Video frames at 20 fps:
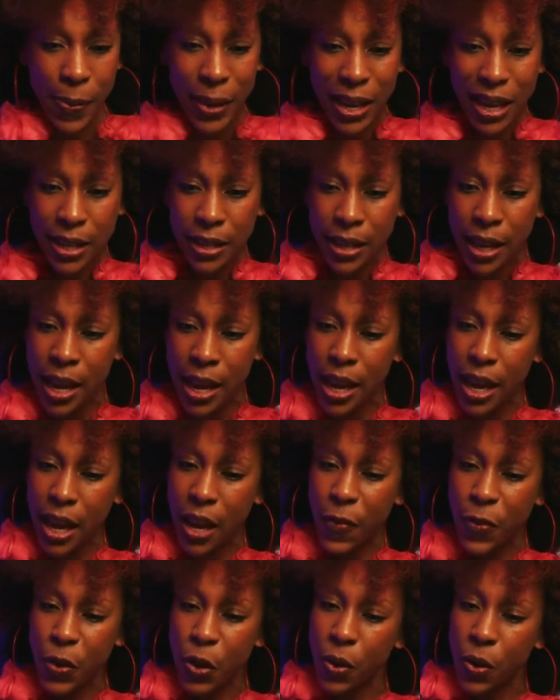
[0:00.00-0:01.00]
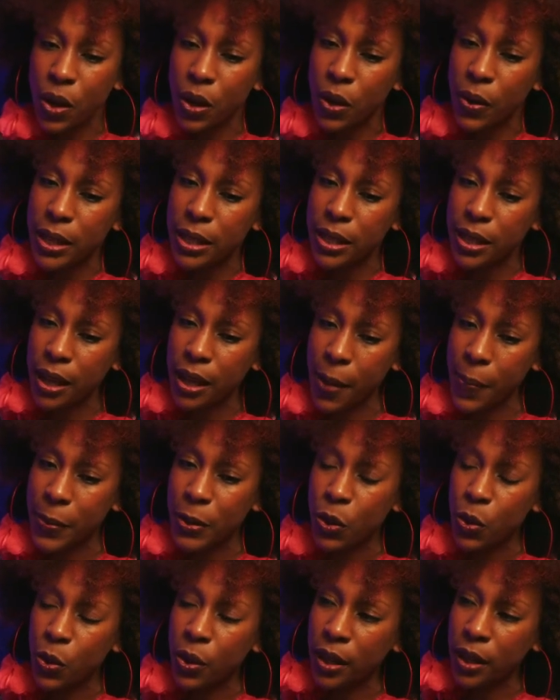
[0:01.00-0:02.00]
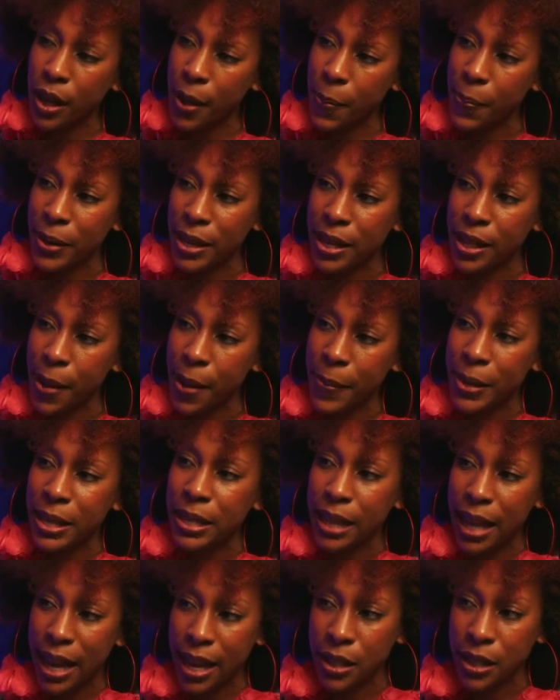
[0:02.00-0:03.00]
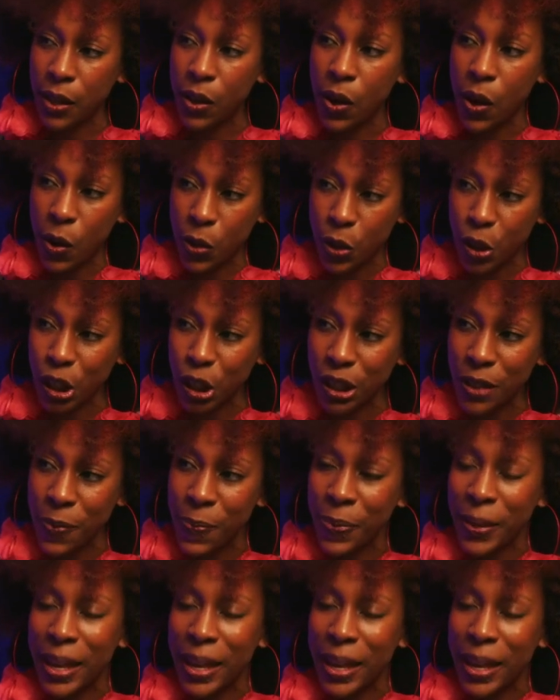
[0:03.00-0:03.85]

because if you are going to come into a company, that means it has a culture.